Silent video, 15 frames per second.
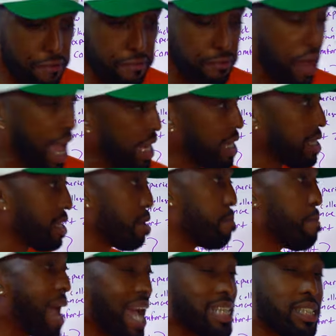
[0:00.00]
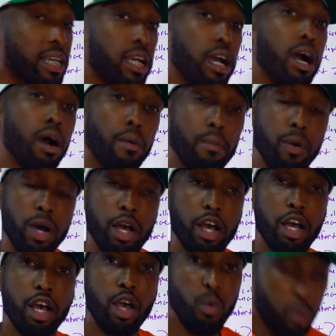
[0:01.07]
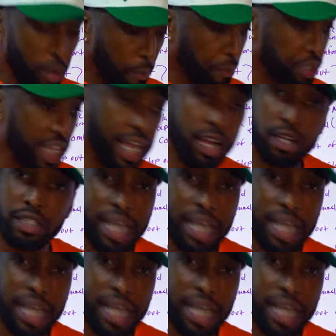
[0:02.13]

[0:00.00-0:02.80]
finally matching up with players